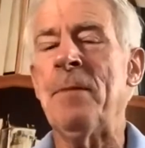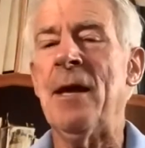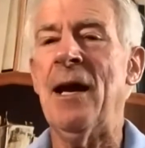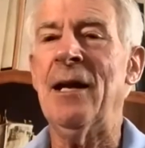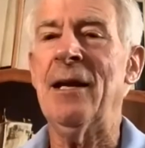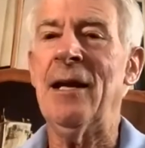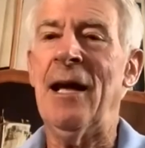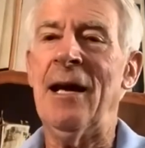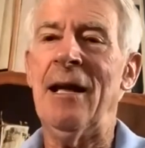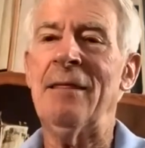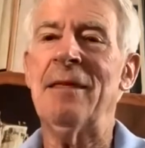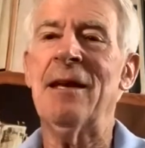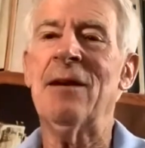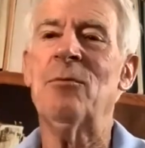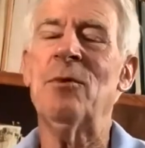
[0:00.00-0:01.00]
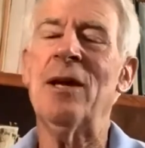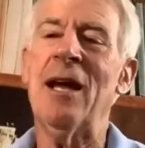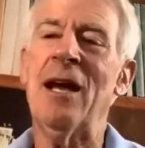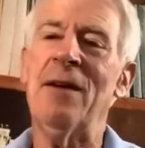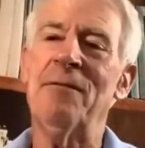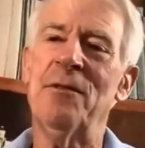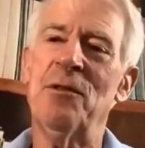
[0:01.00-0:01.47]
And I think we
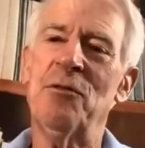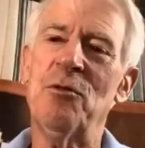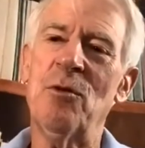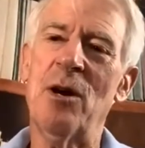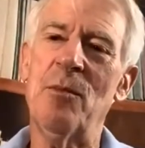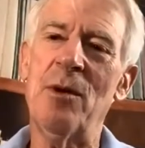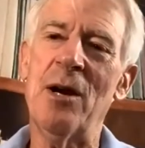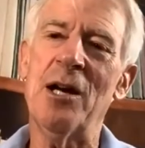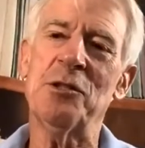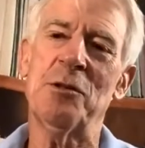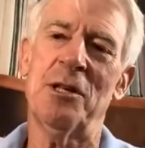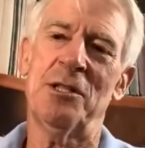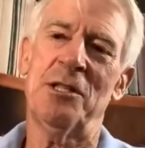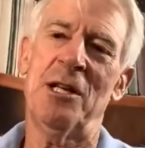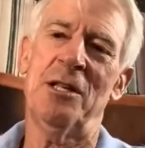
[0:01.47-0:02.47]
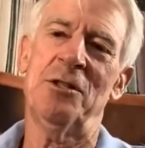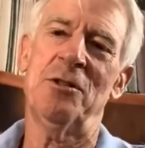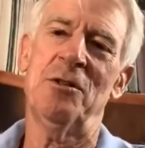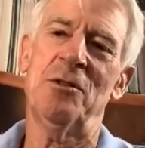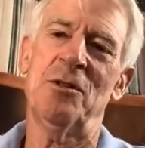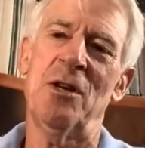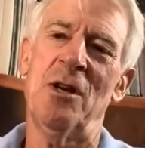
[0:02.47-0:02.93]
have, through our browser
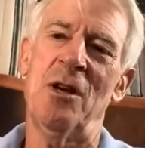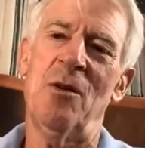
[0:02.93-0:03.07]
extensions,